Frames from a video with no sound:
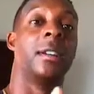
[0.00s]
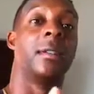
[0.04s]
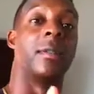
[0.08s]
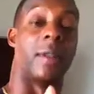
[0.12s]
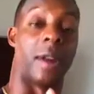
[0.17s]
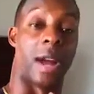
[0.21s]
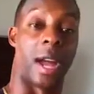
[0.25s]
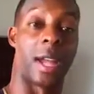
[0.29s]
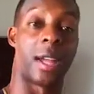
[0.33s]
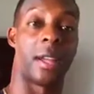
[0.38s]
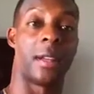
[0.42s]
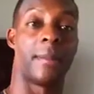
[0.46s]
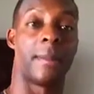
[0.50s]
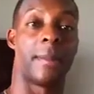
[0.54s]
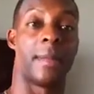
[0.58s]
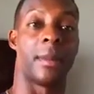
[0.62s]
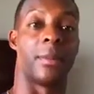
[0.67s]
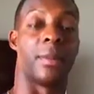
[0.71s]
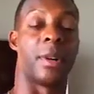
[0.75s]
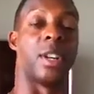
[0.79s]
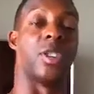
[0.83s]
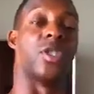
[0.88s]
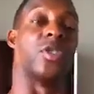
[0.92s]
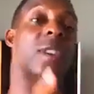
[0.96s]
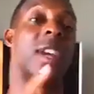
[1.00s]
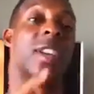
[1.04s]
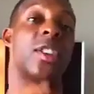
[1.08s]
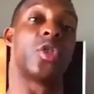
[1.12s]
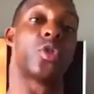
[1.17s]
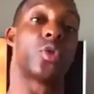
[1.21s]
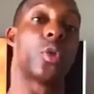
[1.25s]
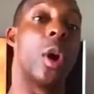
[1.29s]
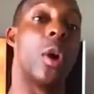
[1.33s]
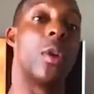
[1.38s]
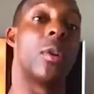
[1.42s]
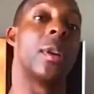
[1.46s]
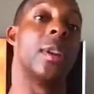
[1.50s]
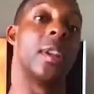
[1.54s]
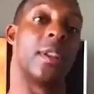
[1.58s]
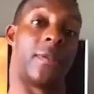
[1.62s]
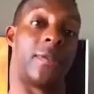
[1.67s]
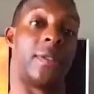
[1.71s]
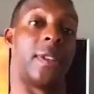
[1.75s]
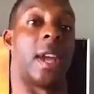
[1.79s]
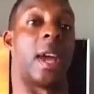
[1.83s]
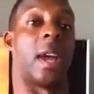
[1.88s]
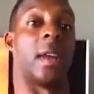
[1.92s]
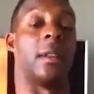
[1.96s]
right? Because you ain't strong
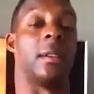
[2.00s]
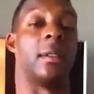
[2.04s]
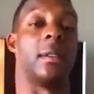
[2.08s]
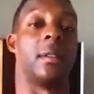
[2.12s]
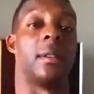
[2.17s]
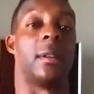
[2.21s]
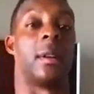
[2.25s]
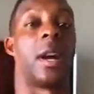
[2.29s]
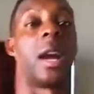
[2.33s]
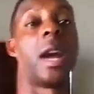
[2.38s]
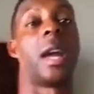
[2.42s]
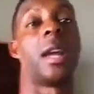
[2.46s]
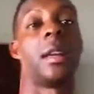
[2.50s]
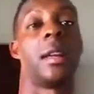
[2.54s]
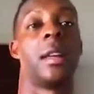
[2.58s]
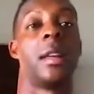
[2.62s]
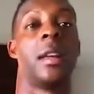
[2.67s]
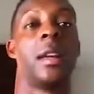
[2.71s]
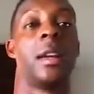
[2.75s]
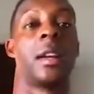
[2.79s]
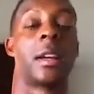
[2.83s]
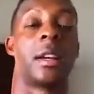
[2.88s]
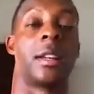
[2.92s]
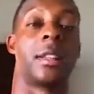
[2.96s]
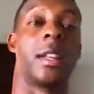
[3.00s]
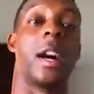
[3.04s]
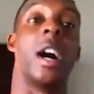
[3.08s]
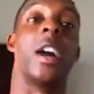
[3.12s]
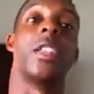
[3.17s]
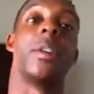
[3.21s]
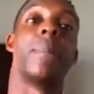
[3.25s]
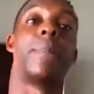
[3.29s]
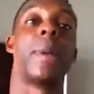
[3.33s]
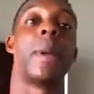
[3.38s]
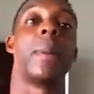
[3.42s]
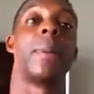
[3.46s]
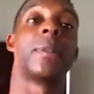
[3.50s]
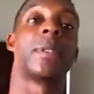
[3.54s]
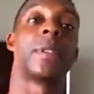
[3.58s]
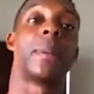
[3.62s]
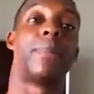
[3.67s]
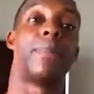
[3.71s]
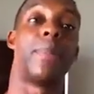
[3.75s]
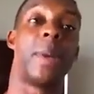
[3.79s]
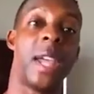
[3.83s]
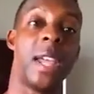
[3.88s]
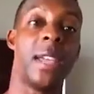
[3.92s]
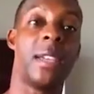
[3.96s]
enough yet, all right? Because other people's
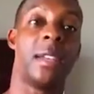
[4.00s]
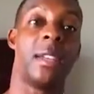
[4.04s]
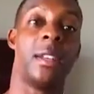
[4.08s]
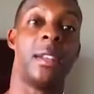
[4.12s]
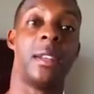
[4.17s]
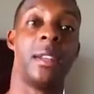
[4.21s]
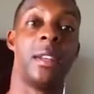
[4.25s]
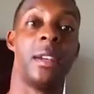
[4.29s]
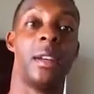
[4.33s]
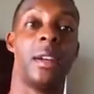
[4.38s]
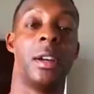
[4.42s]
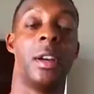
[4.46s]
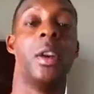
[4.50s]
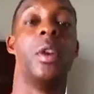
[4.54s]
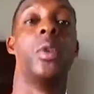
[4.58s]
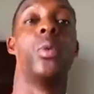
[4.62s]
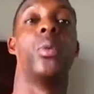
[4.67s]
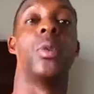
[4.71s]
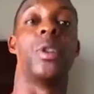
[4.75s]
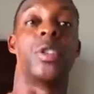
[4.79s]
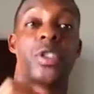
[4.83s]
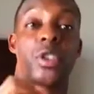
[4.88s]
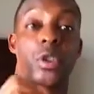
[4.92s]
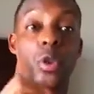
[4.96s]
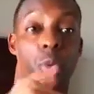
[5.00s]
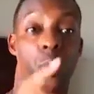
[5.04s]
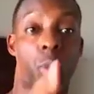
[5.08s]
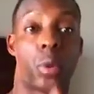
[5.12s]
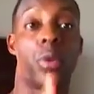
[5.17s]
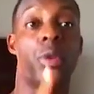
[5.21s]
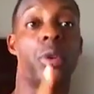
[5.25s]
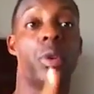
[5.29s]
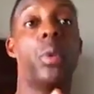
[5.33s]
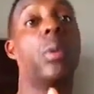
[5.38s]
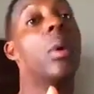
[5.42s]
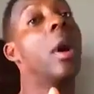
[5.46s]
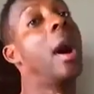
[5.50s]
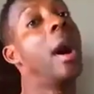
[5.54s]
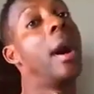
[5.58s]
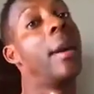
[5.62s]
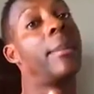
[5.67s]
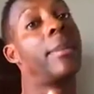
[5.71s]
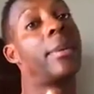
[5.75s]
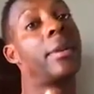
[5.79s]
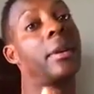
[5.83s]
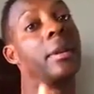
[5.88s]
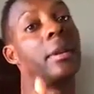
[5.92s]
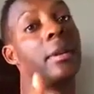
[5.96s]
opinion will screw you
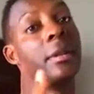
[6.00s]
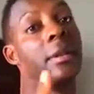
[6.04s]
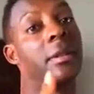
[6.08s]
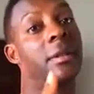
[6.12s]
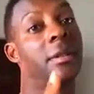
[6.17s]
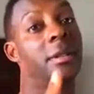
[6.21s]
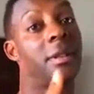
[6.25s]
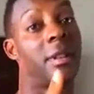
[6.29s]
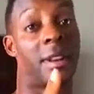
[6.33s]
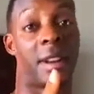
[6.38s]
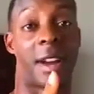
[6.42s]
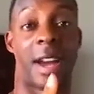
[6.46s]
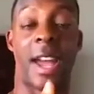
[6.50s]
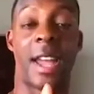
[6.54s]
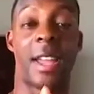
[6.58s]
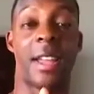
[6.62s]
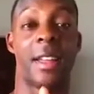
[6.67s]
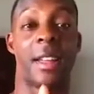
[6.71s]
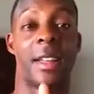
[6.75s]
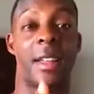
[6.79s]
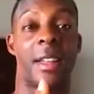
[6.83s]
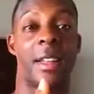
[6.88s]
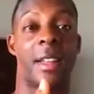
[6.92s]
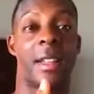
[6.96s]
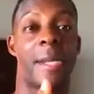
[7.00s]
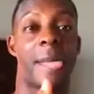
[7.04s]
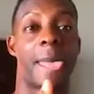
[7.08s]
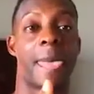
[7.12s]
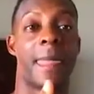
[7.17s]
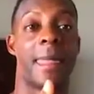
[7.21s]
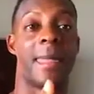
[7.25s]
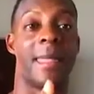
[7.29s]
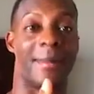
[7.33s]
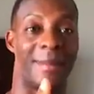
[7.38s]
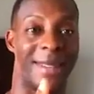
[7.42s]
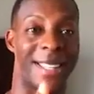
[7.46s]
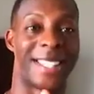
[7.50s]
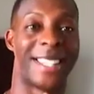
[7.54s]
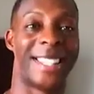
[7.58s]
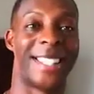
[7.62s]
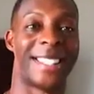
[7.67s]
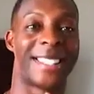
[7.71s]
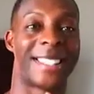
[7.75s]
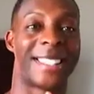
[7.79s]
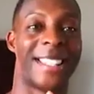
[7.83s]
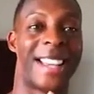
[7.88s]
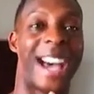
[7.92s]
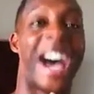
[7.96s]
up, all right? Make
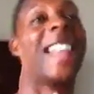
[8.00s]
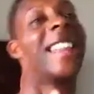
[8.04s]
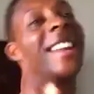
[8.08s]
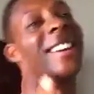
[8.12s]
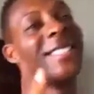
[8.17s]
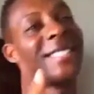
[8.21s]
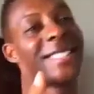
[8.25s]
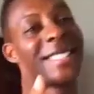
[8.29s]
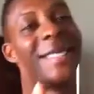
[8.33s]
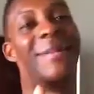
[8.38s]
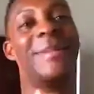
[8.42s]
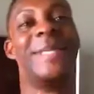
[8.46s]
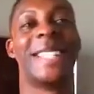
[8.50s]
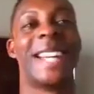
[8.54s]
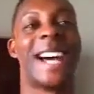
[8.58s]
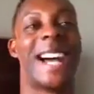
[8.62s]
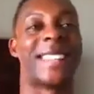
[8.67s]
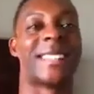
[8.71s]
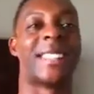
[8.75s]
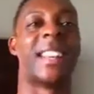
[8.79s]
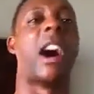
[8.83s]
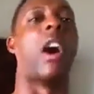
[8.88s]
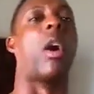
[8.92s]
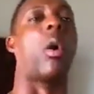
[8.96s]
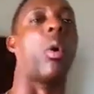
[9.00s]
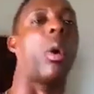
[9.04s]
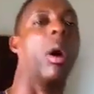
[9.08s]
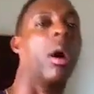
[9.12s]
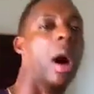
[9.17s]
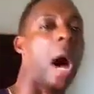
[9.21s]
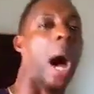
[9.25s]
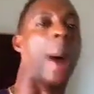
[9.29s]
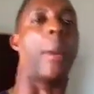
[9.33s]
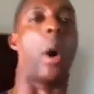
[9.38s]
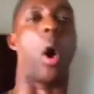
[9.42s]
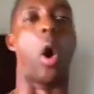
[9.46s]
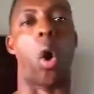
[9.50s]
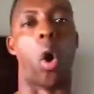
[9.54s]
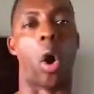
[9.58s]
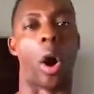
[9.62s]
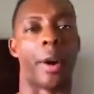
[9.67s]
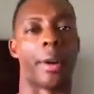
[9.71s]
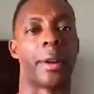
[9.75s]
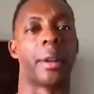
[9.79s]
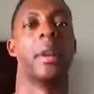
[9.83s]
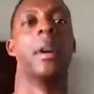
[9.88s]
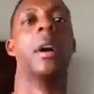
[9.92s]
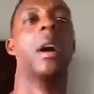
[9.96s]
sense? I know that some of you guys say, oh, I'm
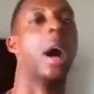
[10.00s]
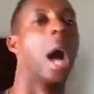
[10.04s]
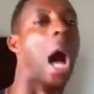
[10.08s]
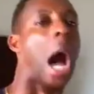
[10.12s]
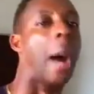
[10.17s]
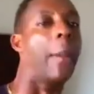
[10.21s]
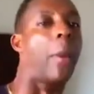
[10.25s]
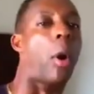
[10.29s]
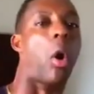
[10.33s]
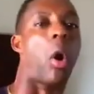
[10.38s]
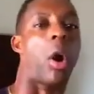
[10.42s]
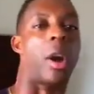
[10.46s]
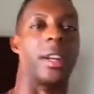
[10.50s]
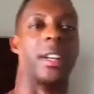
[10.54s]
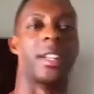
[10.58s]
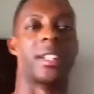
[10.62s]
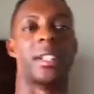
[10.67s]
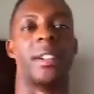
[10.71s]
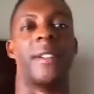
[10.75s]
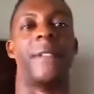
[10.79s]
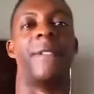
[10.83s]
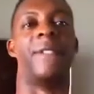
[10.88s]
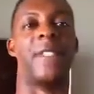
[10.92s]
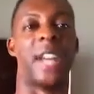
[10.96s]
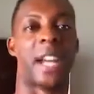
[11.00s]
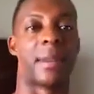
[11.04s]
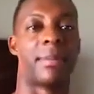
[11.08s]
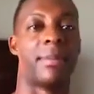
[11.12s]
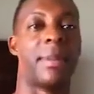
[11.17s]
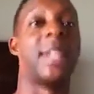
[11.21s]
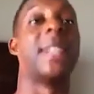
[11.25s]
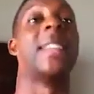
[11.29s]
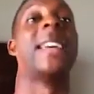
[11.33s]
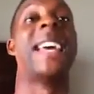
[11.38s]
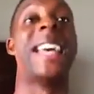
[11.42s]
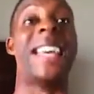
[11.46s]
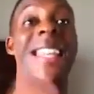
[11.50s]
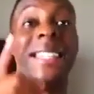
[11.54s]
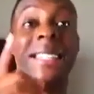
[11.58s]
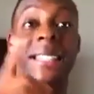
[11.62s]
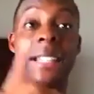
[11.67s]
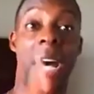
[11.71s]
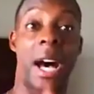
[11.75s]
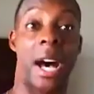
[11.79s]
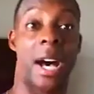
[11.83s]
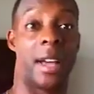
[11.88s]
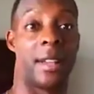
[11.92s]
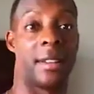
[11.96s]
hard. I'm hard. It doesn't affect me. It
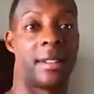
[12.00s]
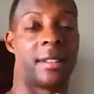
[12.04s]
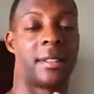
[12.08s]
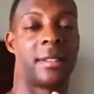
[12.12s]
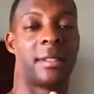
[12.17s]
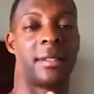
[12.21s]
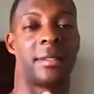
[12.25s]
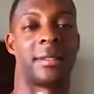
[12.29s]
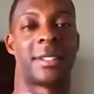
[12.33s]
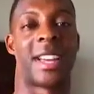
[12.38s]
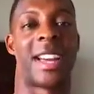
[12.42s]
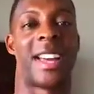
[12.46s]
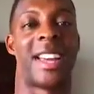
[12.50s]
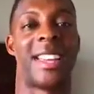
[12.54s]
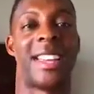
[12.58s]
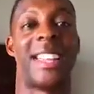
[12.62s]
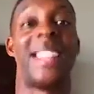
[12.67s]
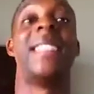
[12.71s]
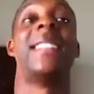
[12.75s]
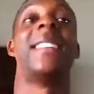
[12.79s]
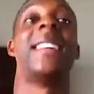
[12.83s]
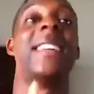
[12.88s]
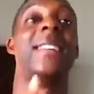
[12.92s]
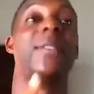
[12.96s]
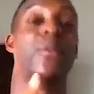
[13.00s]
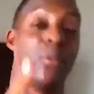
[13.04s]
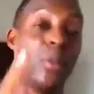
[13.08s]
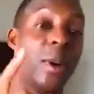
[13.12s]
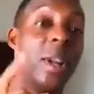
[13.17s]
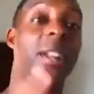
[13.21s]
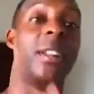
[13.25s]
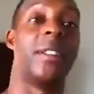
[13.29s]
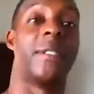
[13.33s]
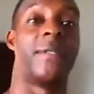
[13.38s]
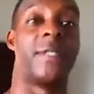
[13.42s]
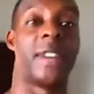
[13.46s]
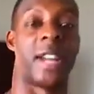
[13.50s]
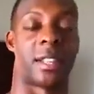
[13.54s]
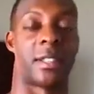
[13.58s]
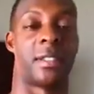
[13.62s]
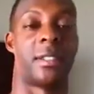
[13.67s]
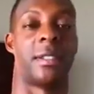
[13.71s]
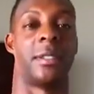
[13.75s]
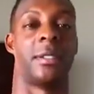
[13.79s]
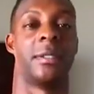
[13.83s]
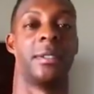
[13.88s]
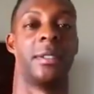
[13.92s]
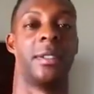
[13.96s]
does, okay? It will
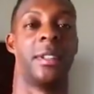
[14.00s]
affect you.